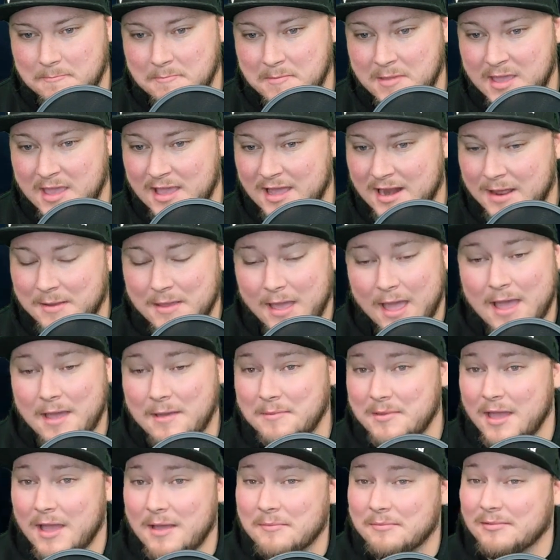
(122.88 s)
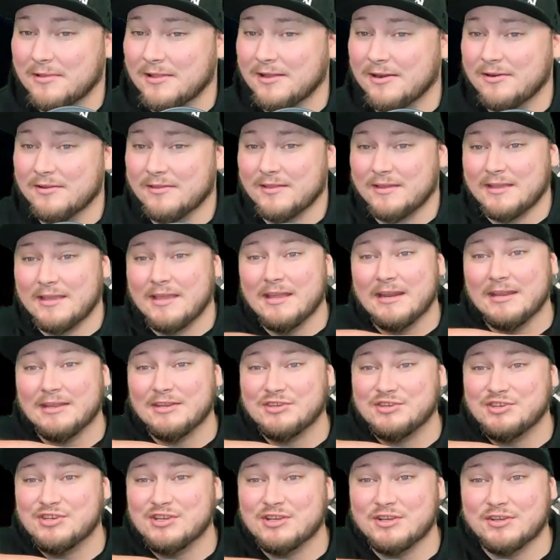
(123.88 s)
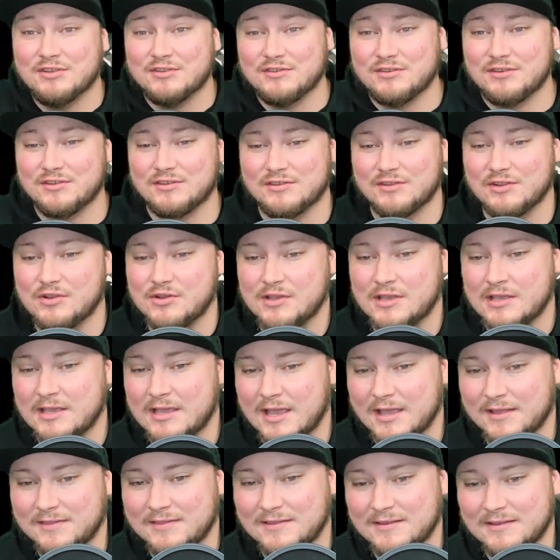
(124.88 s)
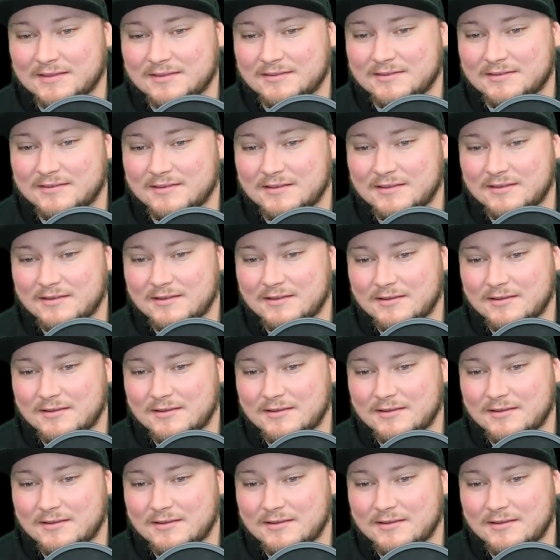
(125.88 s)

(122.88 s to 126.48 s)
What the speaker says: Man, I'm literally getting chills just looking at this.